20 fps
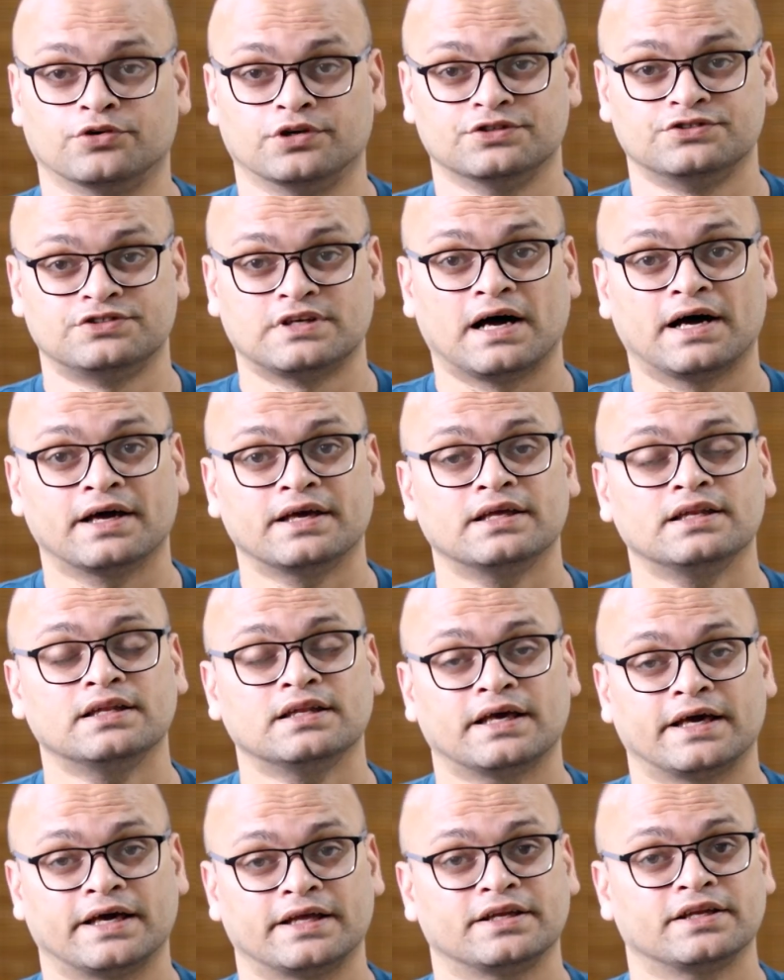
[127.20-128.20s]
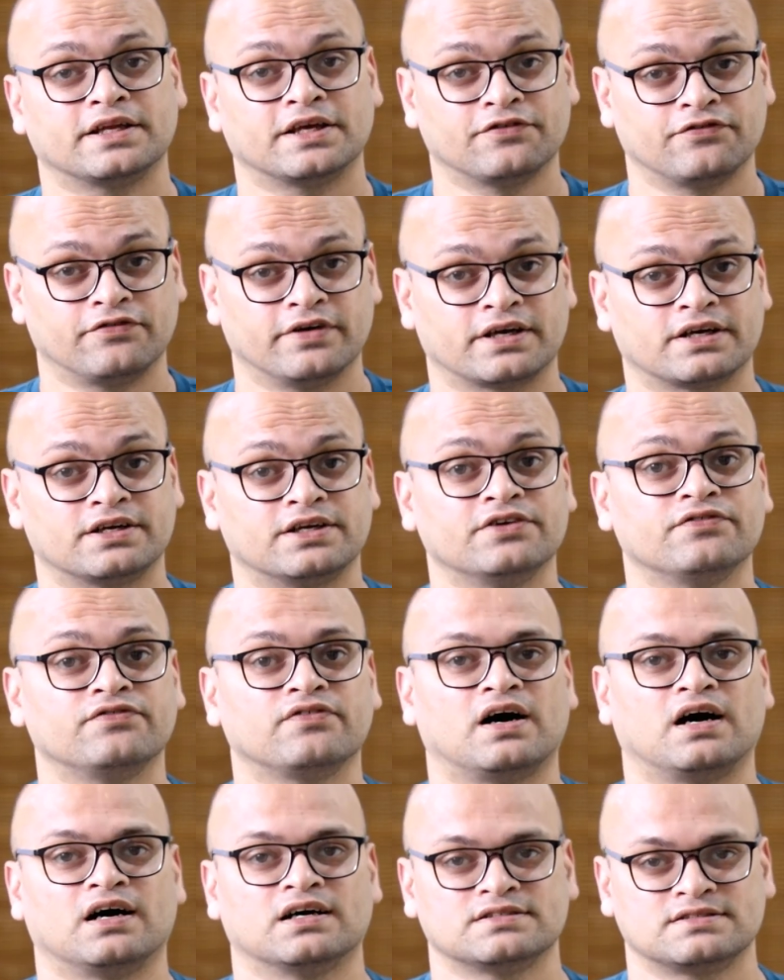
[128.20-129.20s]
design an effective
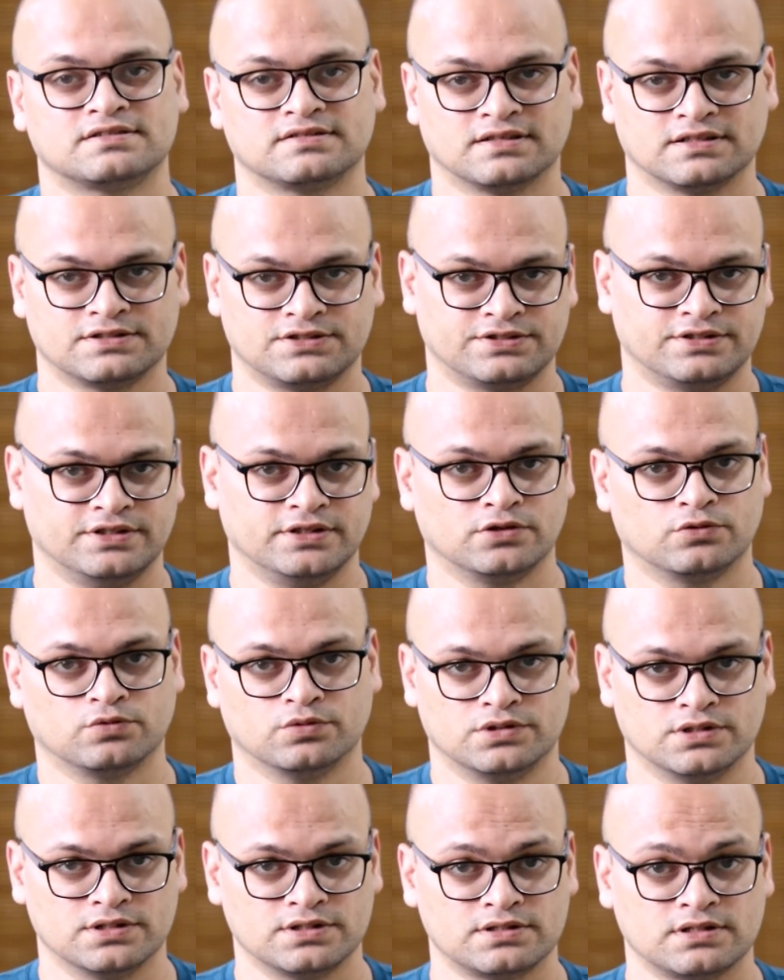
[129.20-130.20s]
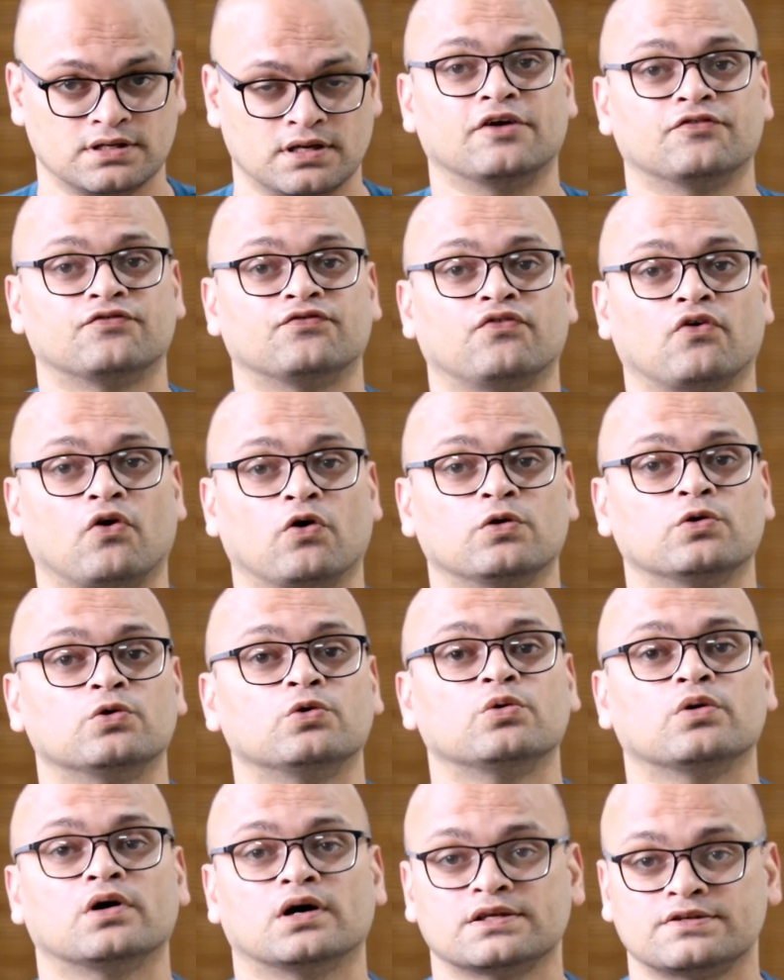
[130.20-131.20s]
asana sequence, I
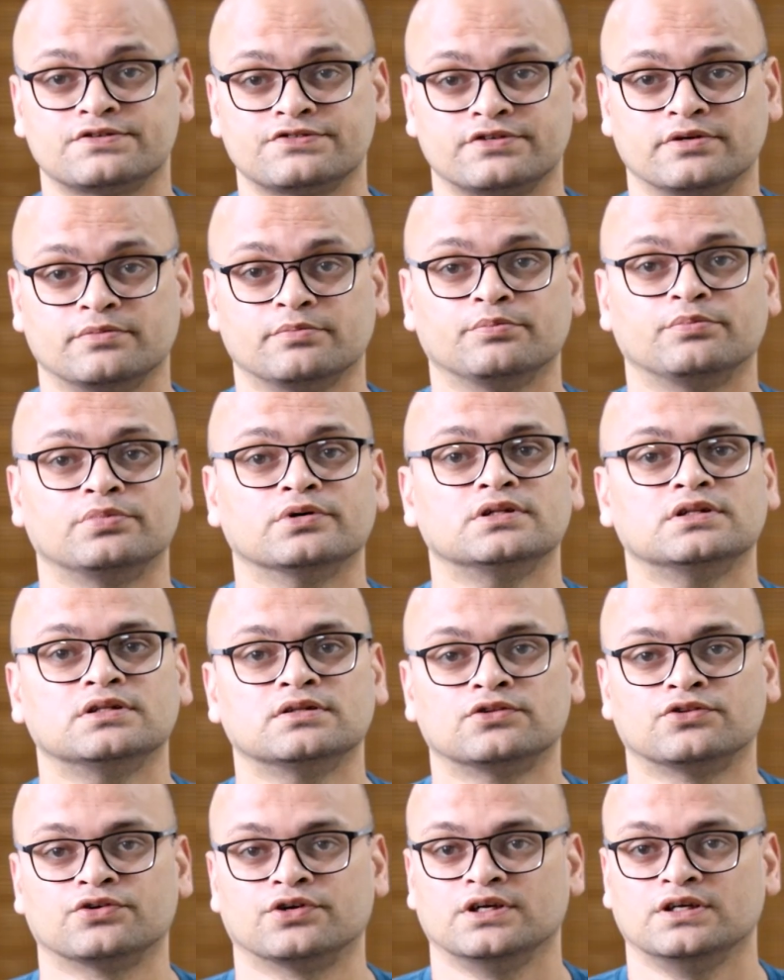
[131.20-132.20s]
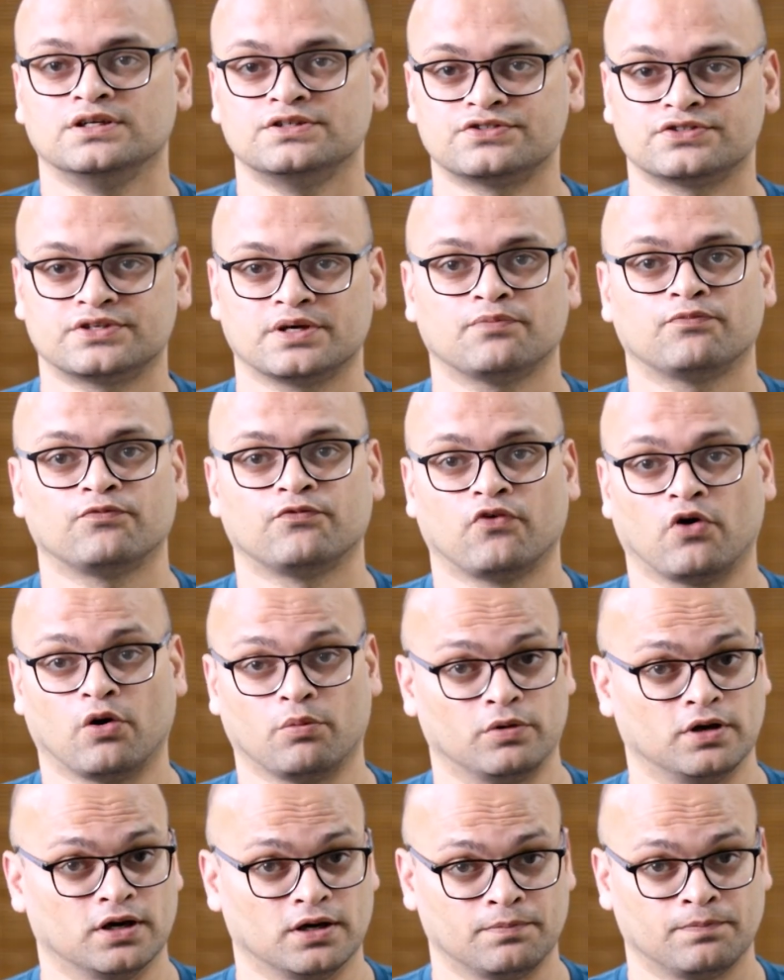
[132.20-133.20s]
follow a simple 3-step
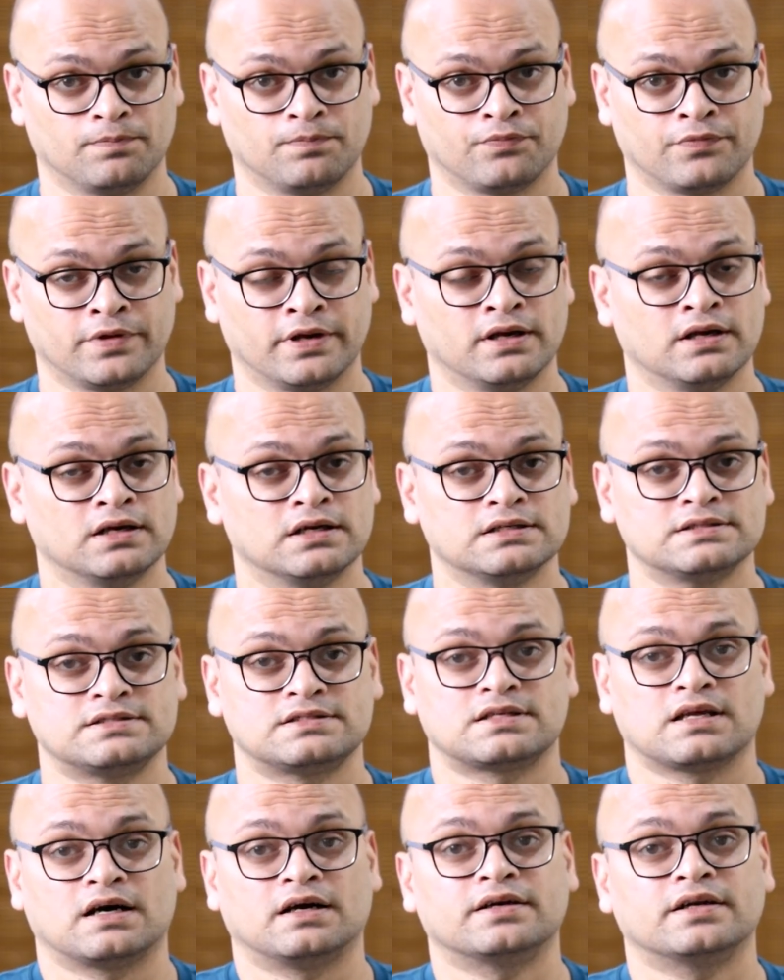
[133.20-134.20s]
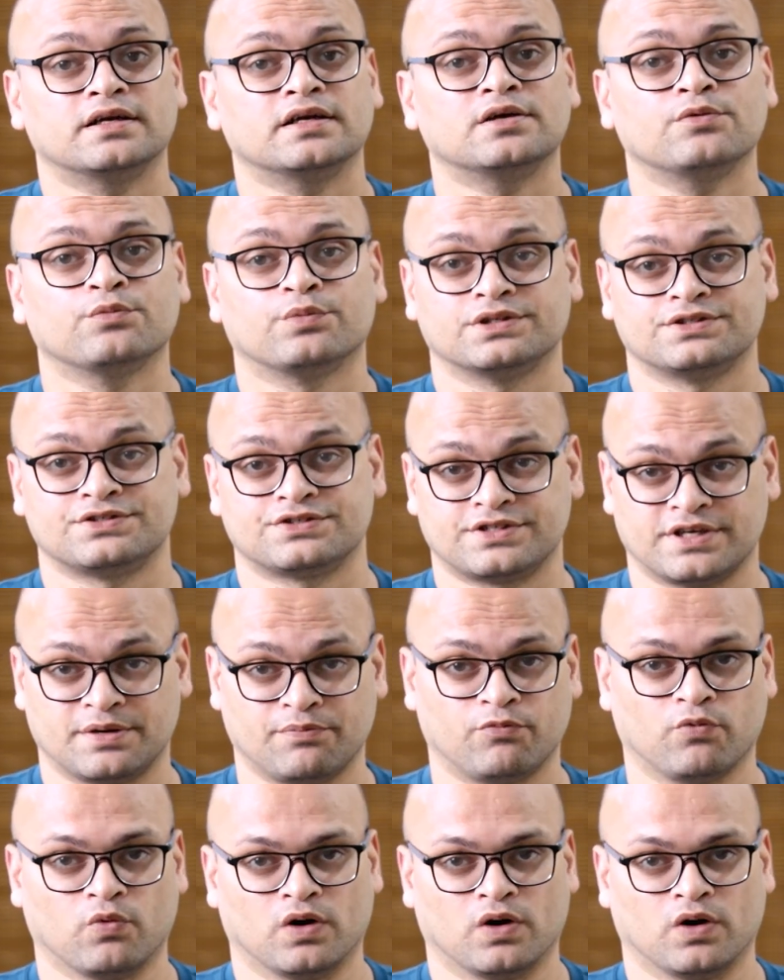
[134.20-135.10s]
formula. Starting with step